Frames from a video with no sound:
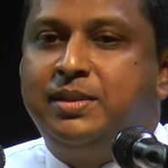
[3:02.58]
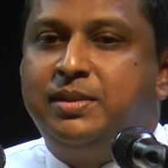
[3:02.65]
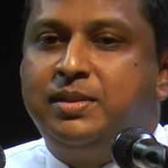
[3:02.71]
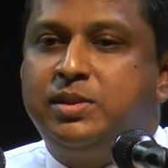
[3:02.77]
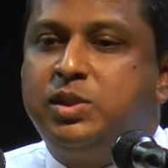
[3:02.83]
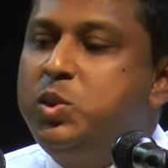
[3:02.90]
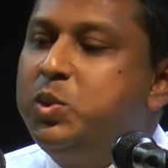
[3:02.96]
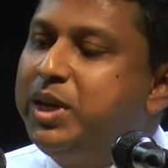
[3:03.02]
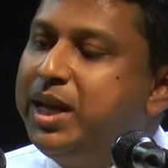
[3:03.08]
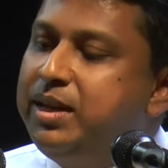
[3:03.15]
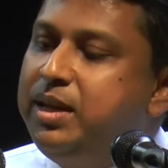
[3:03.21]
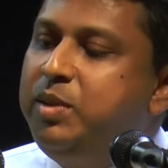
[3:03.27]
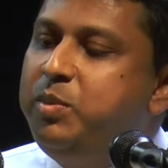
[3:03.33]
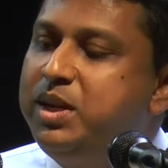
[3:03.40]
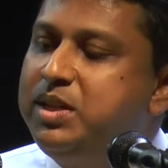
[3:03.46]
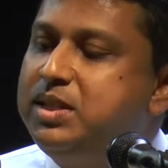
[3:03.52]
So you can
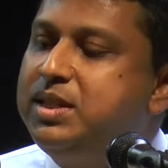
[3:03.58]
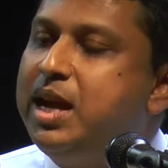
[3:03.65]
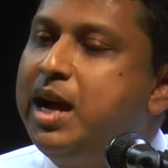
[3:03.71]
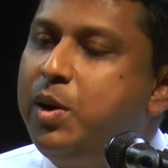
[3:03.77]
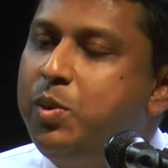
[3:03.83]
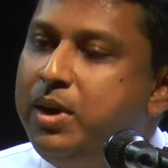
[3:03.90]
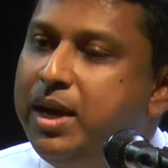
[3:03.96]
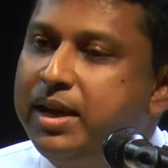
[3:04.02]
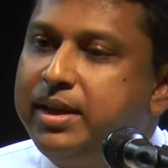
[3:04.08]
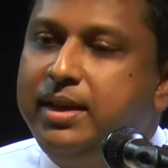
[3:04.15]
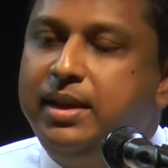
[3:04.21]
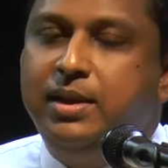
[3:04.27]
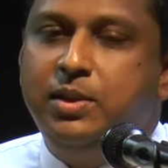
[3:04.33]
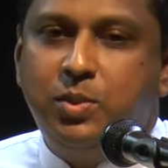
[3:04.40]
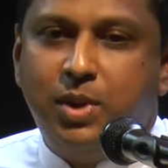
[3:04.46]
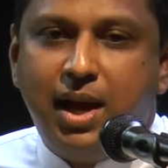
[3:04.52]
imagine how lucky
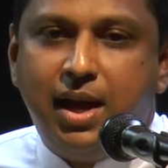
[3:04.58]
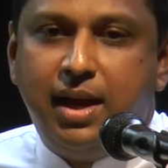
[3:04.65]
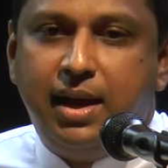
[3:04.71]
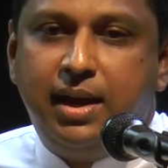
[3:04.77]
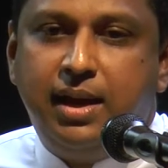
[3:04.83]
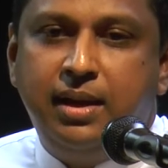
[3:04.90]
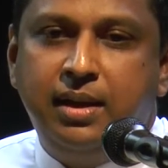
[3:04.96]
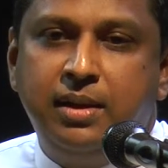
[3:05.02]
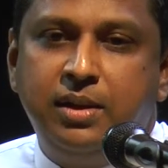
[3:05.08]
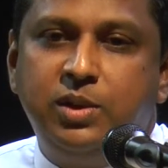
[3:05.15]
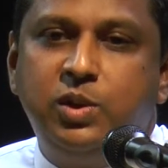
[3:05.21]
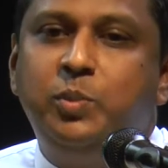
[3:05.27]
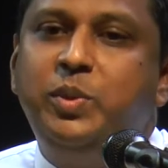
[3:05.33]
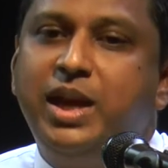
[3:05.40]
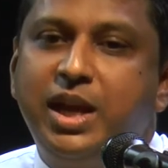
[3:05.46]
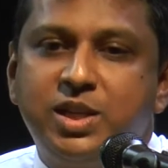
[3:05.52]
you are to
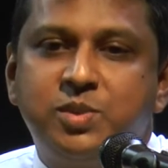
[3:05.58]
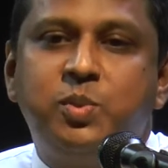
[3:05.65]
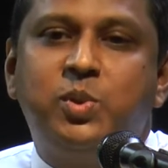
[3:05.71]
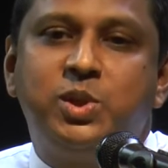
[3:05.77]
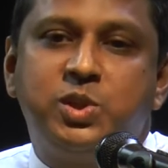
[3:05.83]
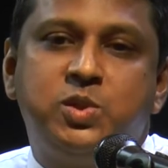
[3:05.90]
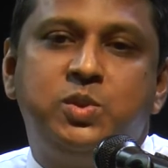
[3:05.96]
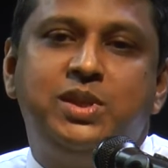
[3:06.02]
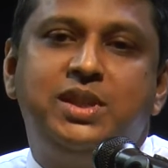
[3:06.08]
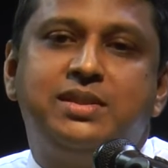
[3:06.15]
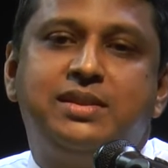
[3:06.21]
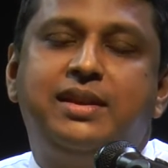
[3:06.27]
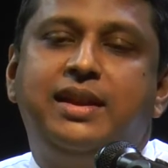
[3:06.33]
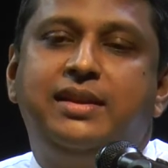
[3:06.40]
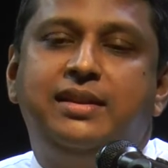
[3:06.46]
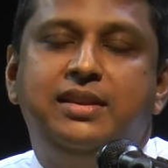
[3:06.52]
be exposed to this
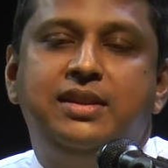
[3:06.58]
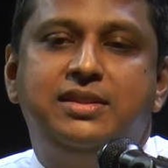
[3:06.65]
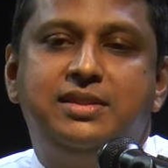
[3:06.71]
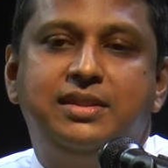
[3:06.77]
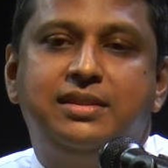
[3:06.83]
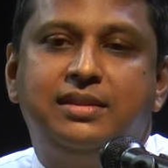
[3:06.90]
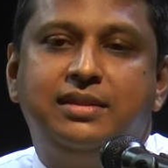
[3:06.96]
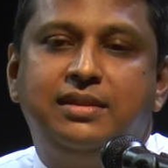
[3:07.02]
great teaching.